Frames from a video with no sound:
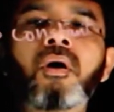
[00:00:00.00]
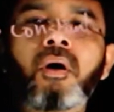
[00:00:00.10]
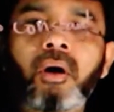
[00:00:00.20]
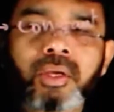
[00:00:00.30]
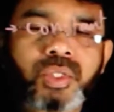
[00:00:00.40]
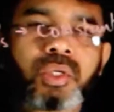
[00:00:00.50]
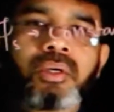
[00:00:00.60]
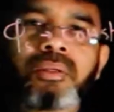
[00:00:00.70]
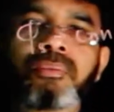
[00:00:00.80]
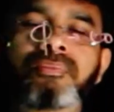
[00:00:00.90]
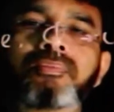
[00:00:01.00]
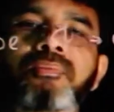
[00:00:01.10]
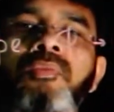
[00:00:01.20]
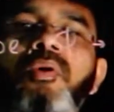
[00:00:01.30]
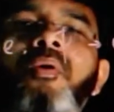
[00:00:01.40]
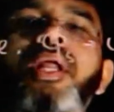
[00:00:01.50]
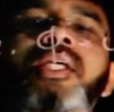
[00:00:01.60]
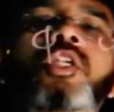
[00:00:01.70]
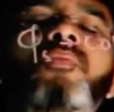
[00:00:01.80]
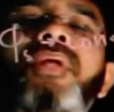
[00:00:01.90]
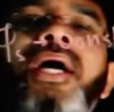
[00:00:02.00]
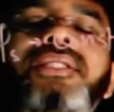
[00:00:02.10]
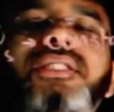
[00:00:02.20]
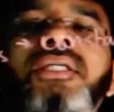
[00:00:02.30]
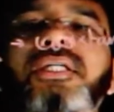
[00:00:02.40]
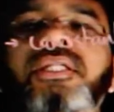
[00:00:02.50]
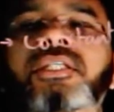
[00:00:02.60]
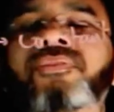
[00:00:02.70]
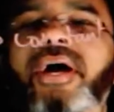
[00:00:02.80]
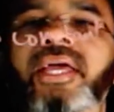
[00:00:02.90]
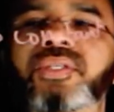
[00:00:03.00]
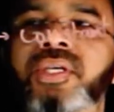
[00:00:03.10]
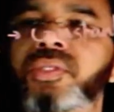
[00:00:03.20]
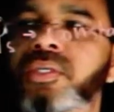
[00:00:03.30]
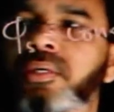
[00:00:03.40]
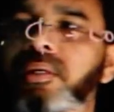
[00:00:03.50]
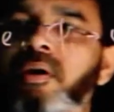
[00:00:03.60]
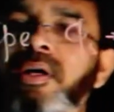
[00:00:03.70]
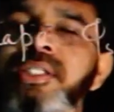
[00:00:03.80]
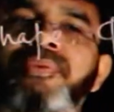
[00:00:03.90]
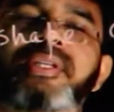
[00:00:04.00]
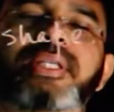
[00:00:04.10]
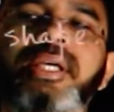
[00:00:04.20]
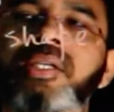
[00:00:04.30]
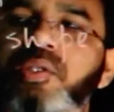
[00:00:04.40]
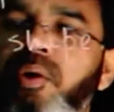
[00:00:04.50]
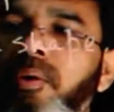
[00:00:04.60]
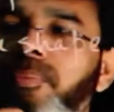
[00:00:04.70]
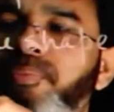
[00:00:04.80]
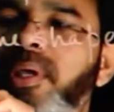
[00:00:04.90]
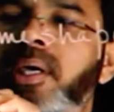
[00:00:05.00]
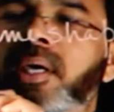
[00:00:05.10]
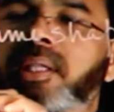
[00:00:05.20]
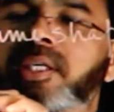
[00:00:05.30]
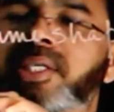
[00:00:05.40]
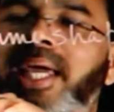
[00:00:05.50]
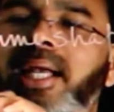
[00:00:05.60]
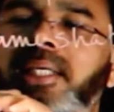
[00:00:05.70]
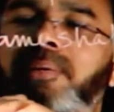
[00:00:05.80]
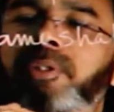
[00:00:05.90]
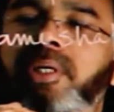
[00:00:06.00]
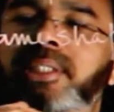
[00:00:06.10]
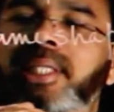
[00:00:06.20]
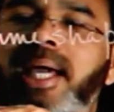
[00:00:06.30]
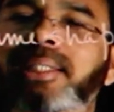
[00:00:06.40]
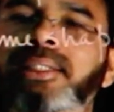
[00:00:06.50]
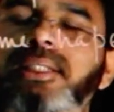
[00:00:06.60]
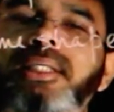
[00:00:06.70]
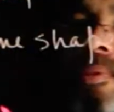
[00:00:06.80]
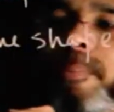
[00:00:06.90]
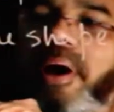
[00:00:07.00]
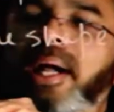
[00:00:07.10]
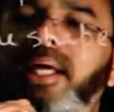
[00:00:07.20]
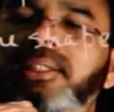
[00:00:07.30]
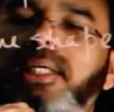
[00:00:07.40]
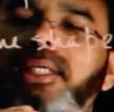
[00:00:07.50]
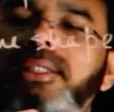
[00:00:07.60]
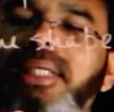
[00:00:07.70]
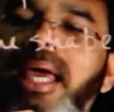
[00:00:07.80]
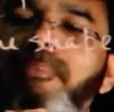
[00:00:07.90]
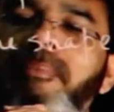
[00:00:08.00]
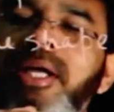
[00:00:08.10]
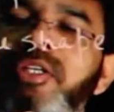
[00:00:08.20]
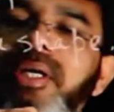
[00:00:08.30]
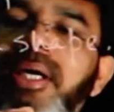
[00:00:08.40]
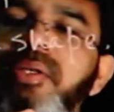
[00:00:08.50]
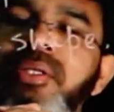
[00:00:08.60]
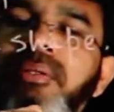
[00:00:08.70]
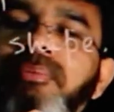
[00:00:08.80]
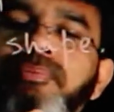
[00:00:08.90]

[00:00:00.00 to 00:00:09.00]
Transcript: Also, we'll assume that this phi is, is or its velocity is known. The second assumption is that the particles are the same materials.